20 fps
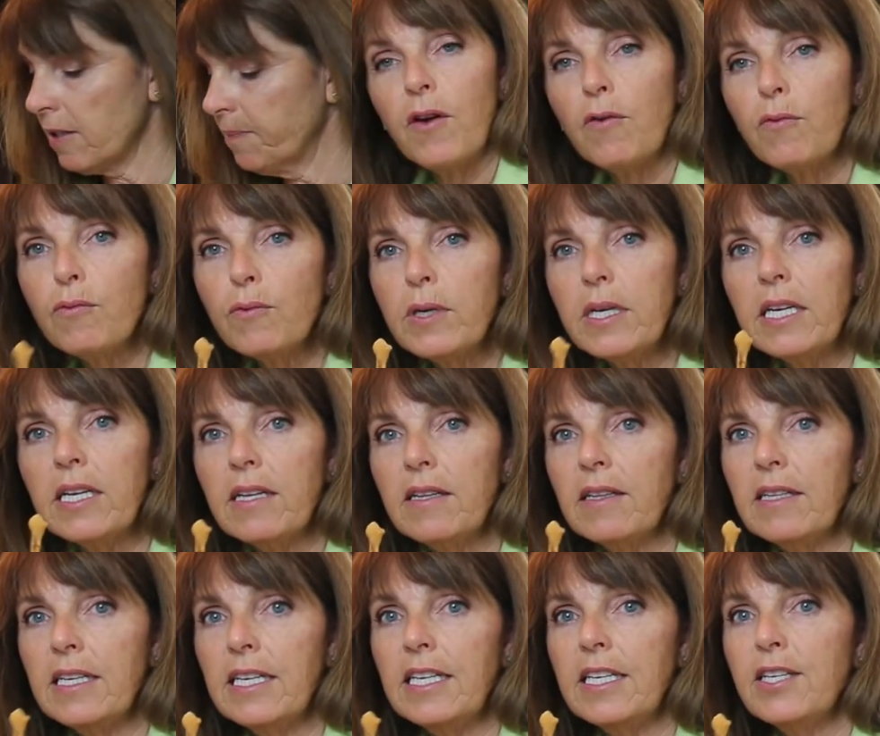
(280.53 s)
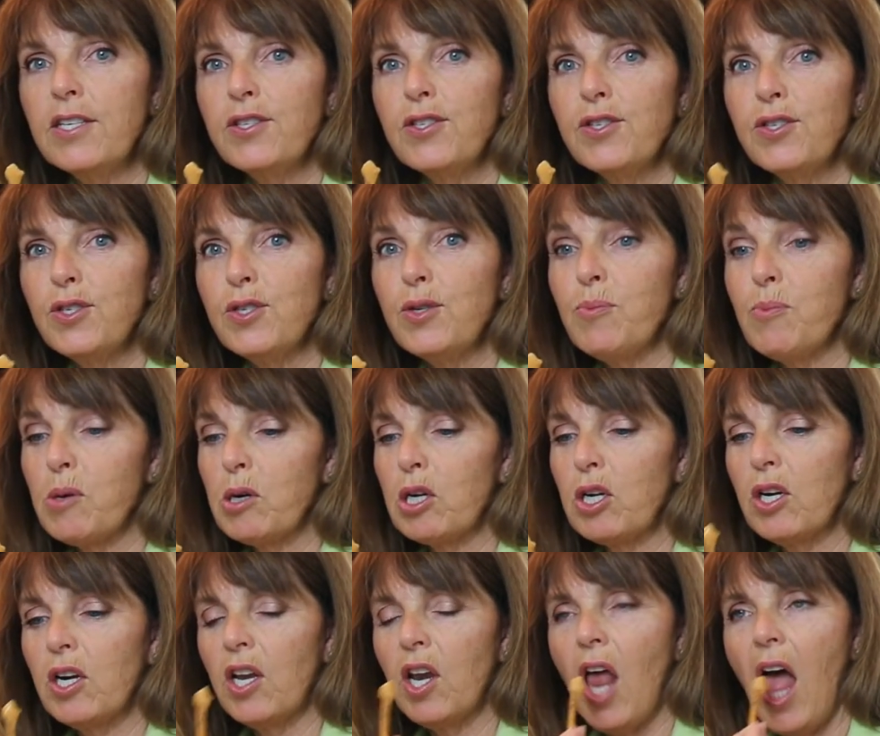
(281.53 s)
They're really super
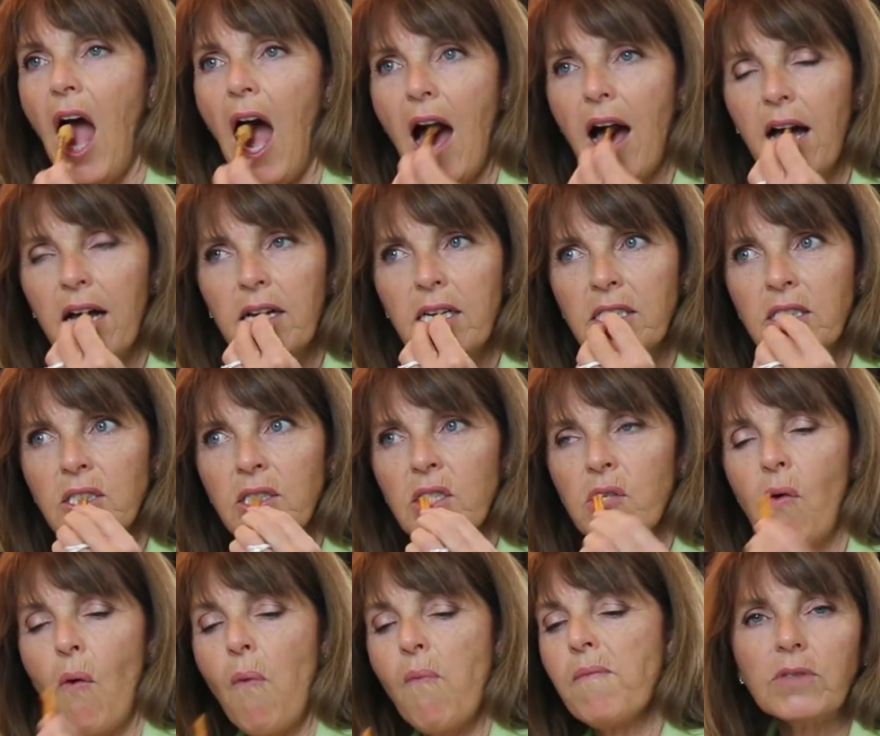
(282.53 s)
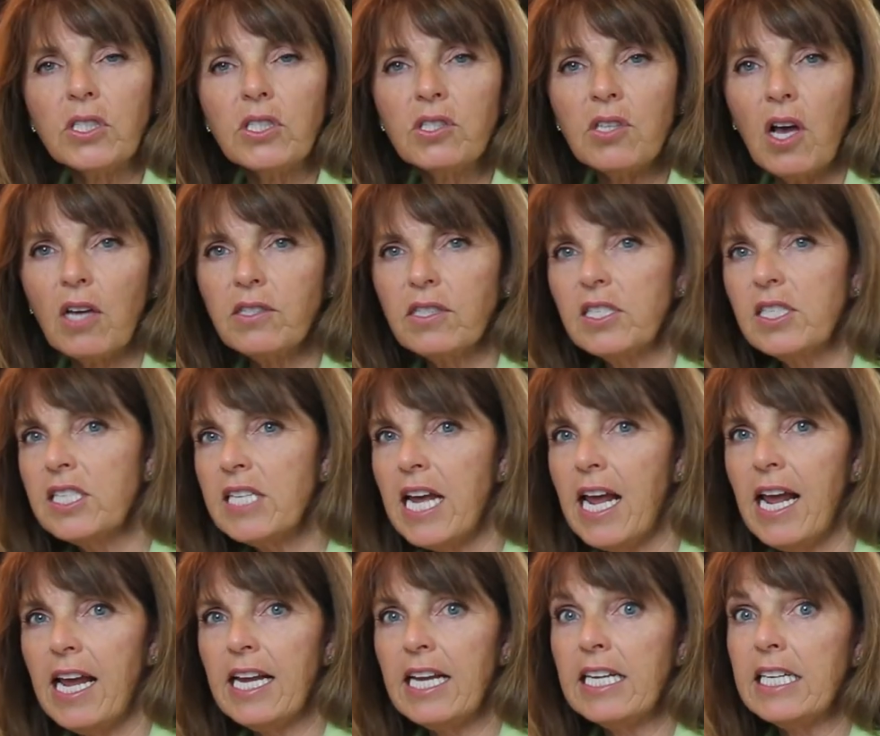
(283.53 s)
good. The sauce is
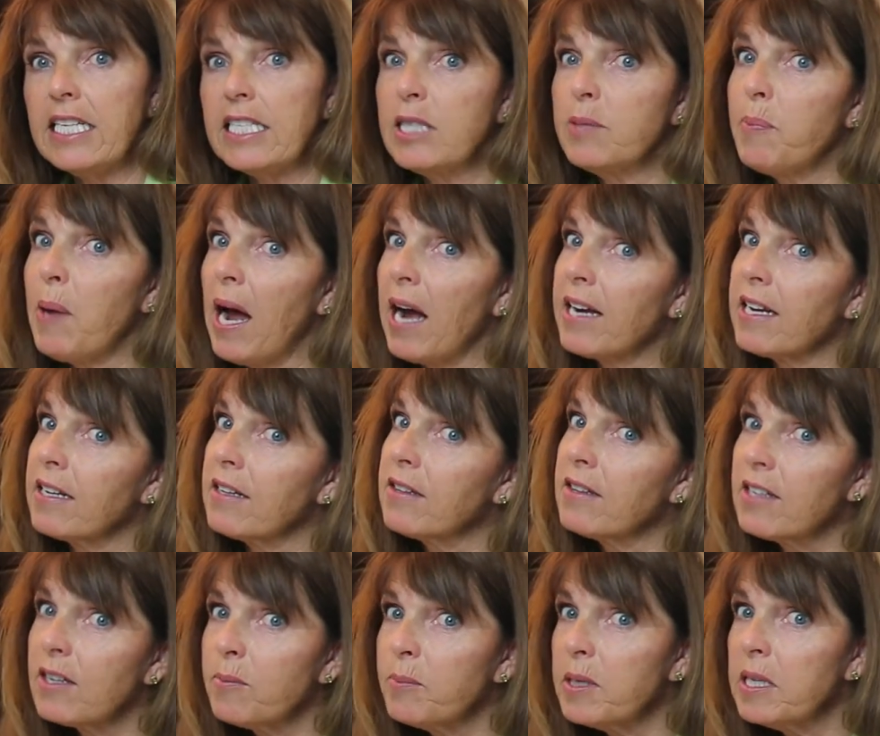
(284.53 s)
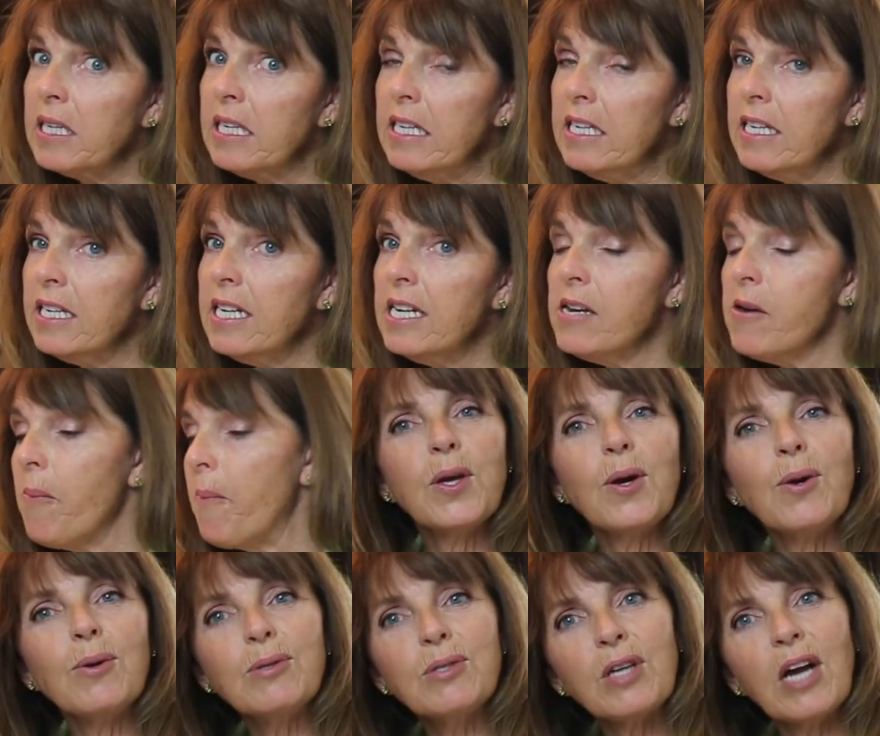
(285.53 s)
tangy, it's packing a little bit of heat,
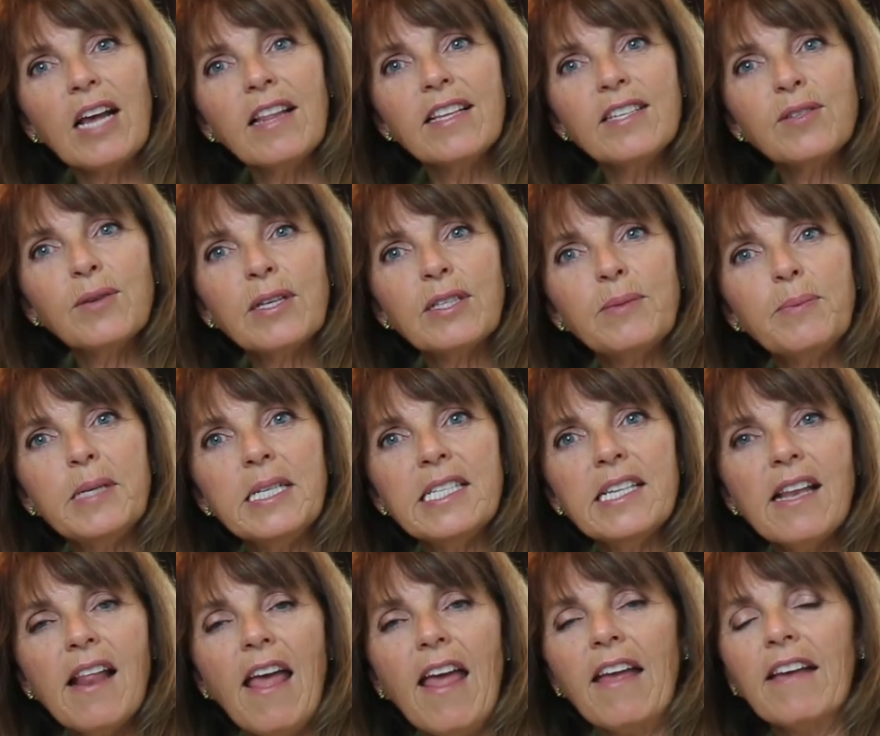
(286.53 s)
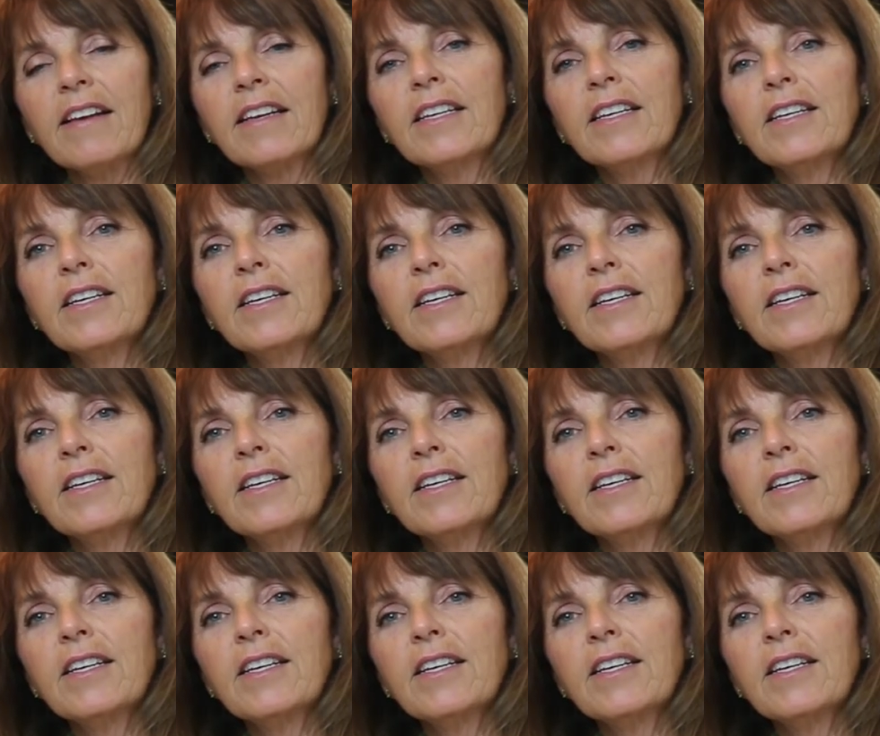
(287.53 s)
so try this recipe today.